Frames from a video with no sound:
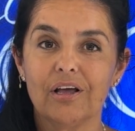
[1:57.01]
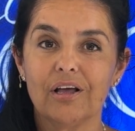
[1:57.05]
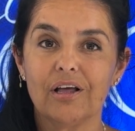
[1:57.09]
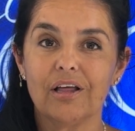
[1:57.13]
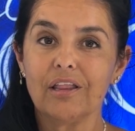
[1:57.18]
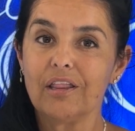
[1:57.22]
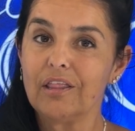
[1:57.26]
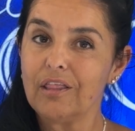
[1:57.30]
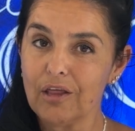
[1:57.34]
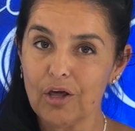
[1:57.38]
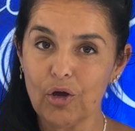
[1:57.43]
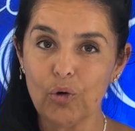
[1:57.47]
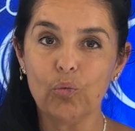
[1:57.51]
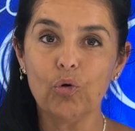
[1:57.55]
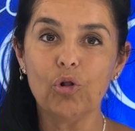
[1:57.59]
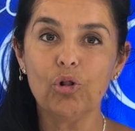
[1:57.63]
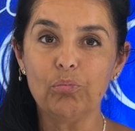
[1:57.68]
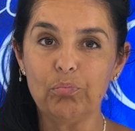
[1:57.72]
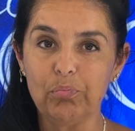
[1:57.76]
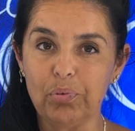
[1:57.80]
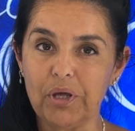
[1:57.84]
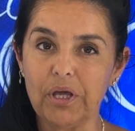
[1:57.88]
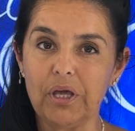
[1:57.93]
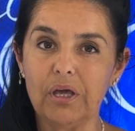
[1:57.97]
there will
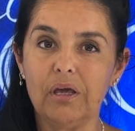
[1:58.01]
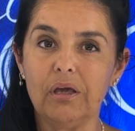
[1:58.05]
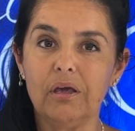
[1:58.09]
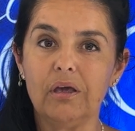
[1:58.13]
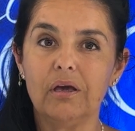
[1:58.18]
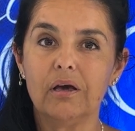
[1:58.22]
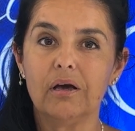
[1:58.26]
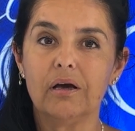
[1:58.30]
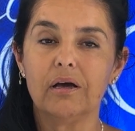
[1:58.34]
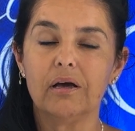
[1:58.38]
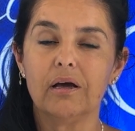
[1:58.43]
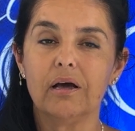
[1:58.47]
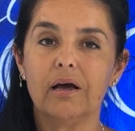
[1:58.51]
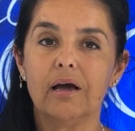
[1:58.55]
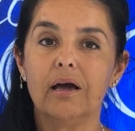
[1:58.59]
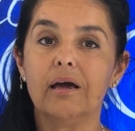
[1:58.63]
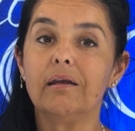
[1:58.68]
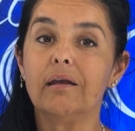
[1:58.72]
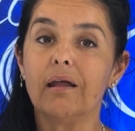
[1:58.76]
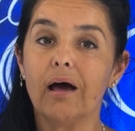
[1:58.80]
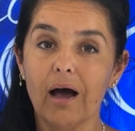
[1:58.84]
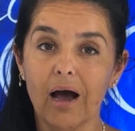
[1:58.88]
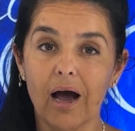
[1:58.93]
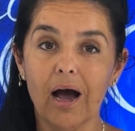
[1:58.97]
be an
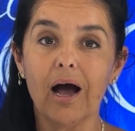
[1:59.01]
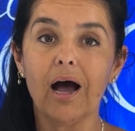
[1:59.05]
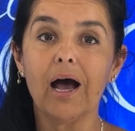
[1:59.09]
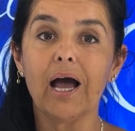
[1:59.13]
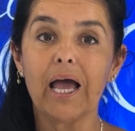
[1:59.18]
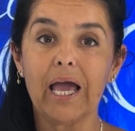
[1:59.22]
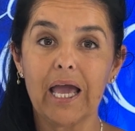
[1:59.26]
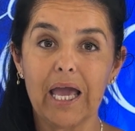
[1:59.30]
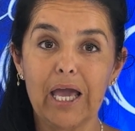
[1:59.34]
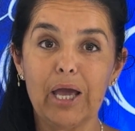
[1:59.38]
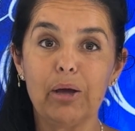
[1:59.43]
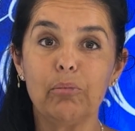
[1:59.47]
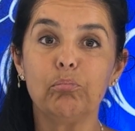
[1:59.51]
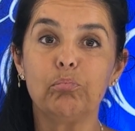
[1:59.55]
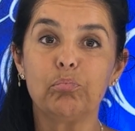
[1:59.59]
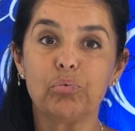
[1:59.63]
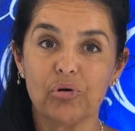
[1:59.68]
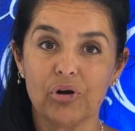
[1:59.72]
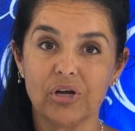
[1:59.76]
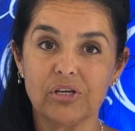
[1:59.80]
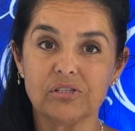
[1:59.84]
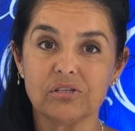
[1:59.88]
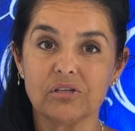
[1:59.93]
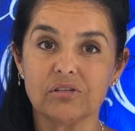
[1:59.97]
I Am
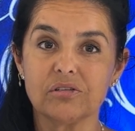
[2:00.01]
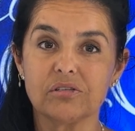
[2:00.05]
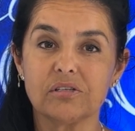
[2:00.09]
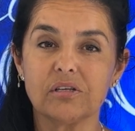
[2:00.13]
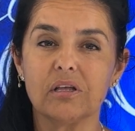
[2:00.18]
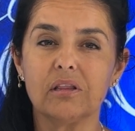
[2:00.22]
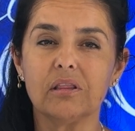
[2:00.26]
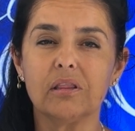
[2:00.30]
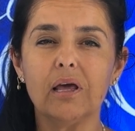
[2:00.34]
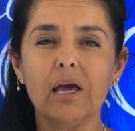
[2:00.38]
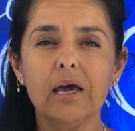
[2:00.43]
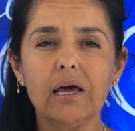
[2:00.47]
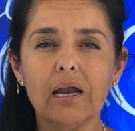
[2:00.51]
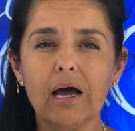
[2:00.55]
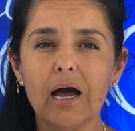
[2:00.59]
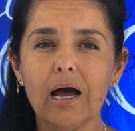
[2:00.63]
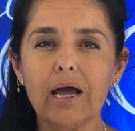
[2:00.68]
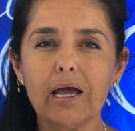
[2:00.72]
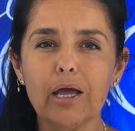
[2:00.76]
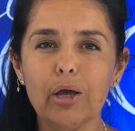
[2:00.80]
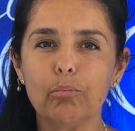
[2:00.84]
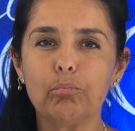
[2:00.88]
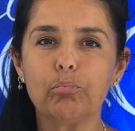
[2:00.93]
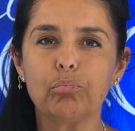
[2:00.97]
presence. And that I
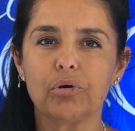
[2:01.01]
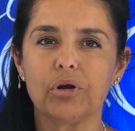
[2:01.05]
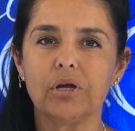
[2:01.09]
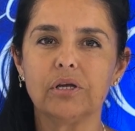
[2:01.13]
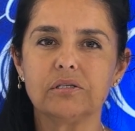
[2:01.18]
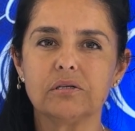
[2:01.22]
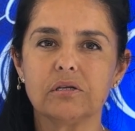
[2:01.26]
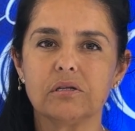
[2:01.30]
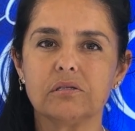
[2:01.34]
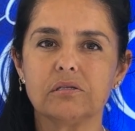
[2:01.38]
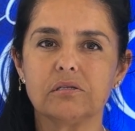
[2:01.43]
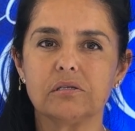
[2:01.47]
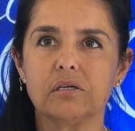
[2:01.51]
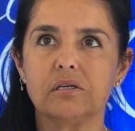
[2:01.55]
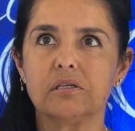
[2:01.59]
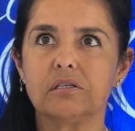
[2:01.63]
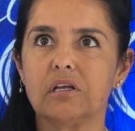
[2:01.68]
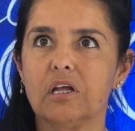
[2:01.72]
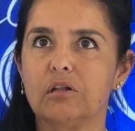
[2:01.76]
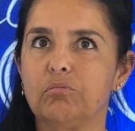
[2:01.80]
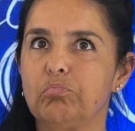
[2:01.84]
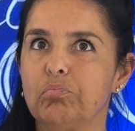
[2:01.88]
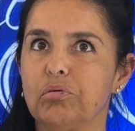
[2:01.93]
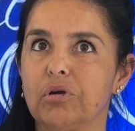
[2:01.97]
Am presence is
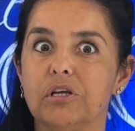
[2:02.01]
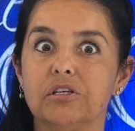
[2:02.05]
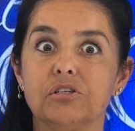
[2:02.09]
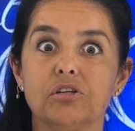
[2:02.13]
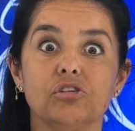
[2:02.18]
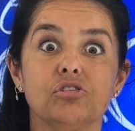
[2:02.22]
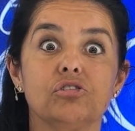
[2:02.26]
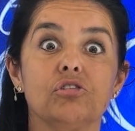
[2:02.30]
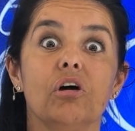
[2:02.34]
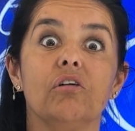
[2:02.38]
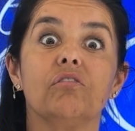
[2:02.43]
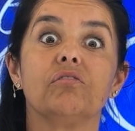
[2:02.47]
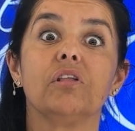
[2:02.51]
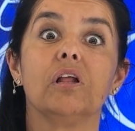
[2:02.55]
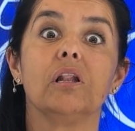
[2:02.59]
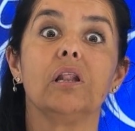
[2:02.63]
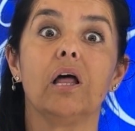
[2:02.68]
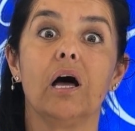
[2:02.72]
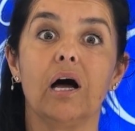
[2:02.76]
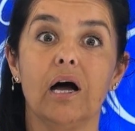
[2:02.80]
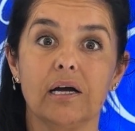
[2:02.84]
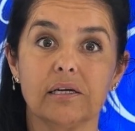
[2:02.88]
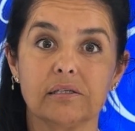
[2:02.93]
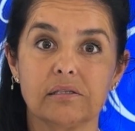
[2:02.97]
that presence of the
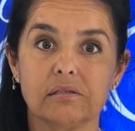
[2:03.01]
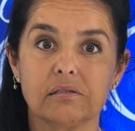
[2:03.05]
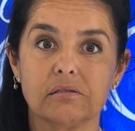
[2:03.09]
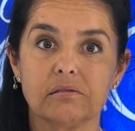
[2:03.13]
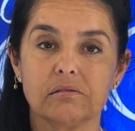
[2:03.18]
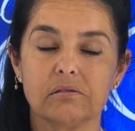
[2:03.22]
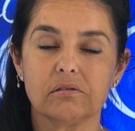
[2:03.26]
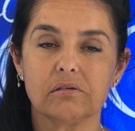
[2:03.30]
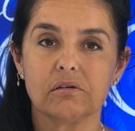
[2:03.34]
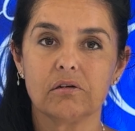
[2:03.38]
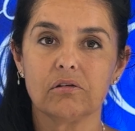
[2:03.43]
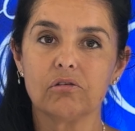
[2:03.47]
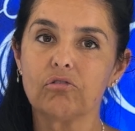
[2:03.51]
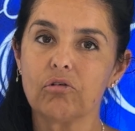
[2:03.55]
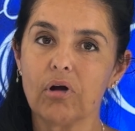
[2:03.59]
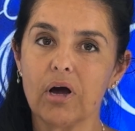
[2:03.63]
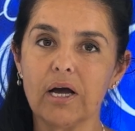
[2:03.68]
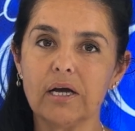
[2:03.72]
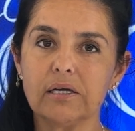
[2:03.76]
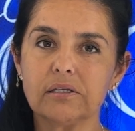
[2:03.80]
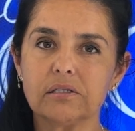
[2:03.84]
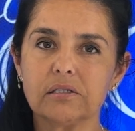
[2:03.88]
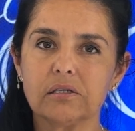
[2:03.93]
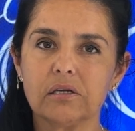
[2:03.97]
light,
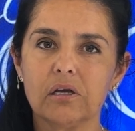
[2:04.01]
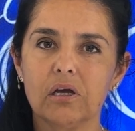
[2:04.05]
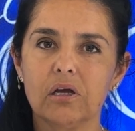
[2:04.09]
right?